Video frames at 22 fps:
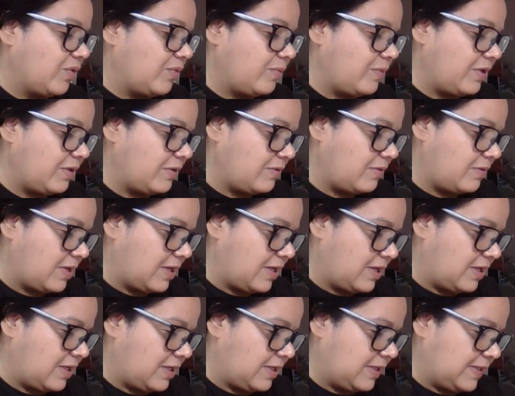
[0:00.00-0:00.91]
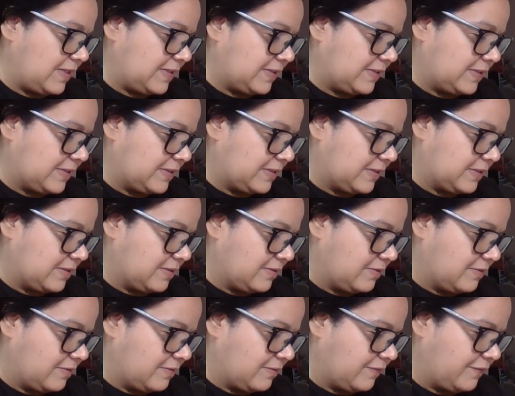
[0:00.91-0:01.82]
Wiggle eyes,
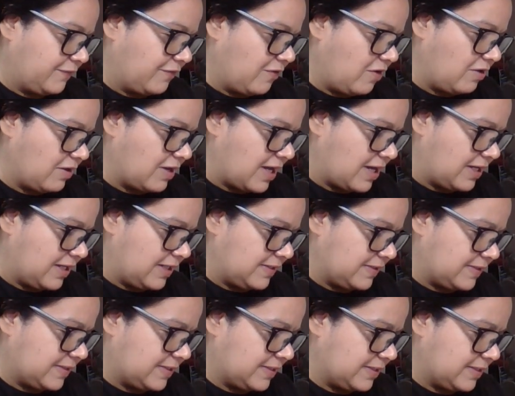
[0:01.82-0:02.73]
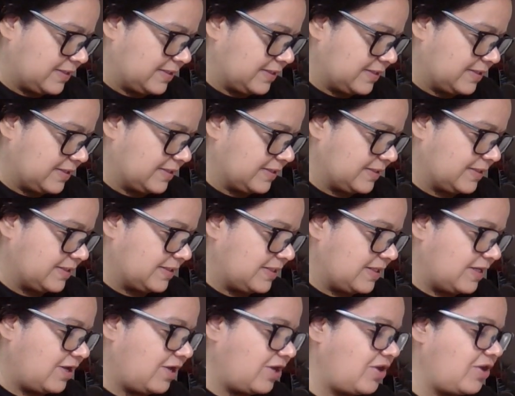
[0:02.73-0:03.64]
frog eyes.
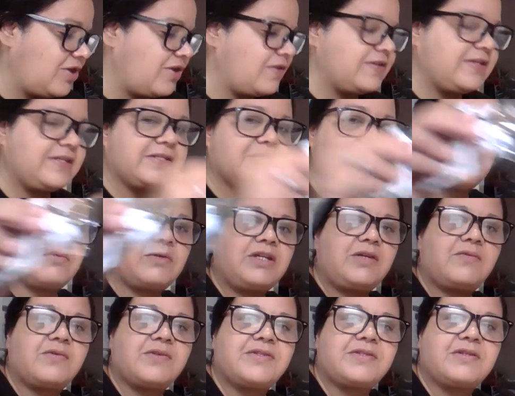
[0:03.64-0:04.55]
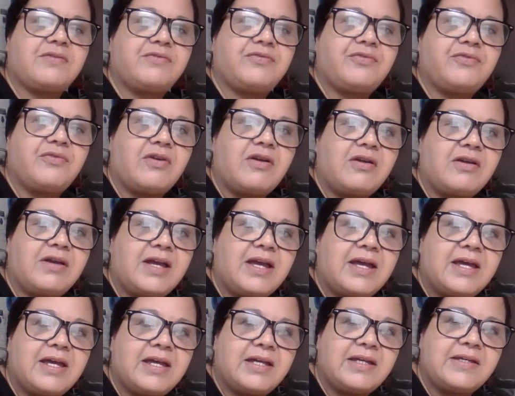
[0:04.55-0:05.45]
Oh, these green ones are frog
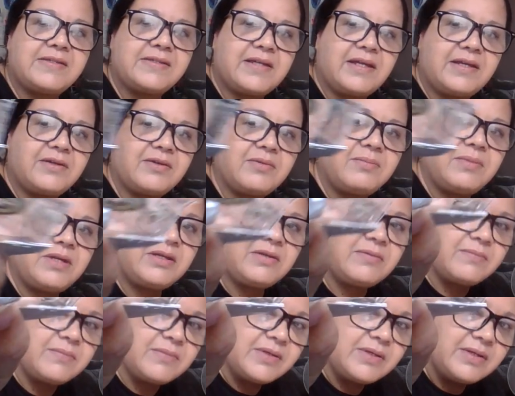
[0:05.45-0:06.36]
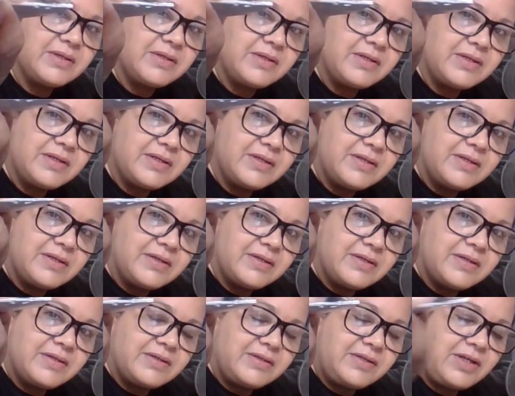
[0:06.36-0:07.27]
eyes. I could make them.
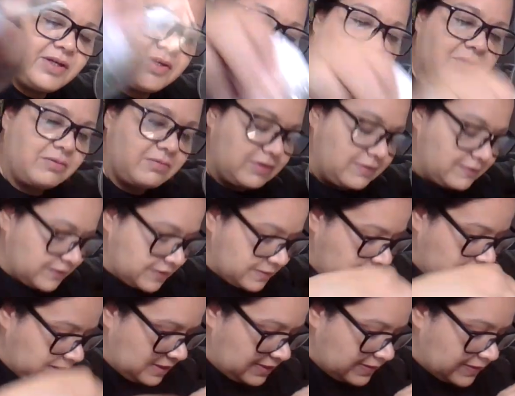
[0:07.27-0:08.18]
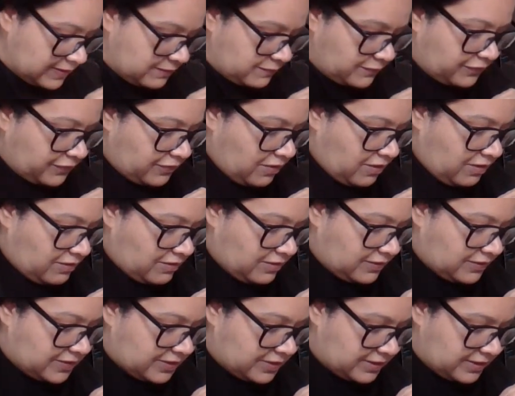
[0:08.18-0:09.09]
You know, I was making some
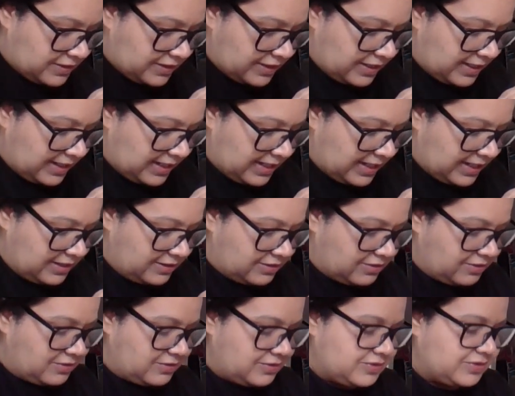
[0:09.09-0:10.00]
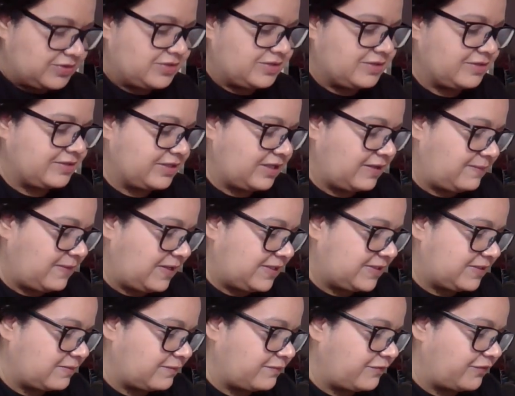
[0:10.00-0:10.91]
frogs. I like those because I made
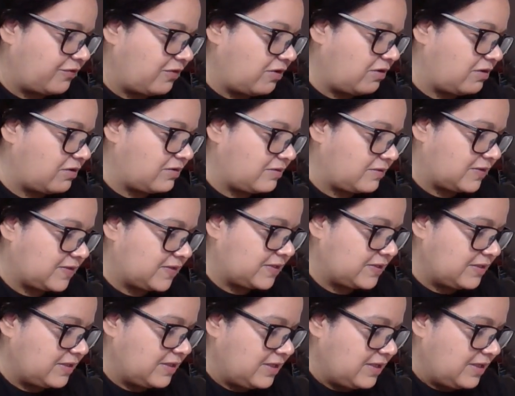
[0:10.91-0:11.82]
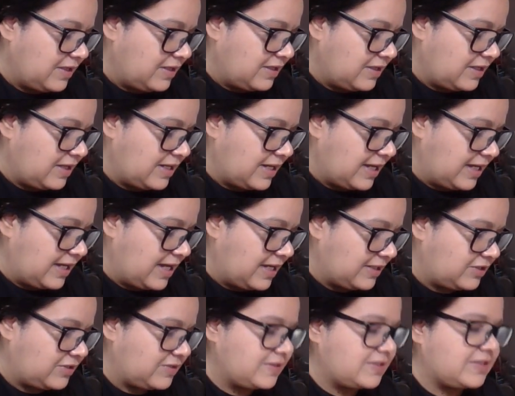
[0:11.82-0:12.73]
some frogs and I
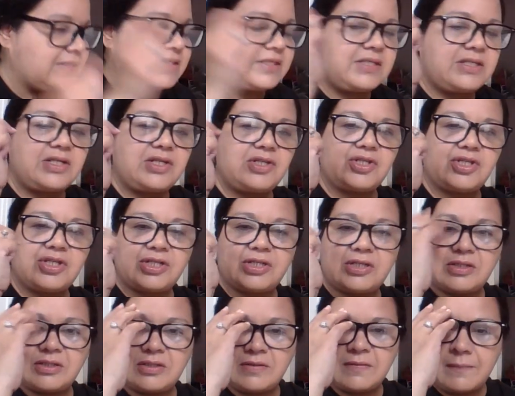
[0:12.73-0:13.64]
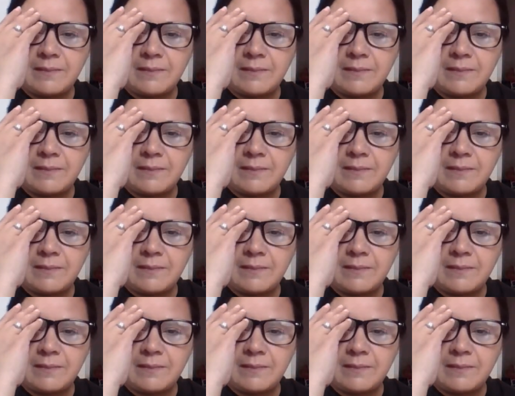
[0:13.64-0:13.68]
had to stitch,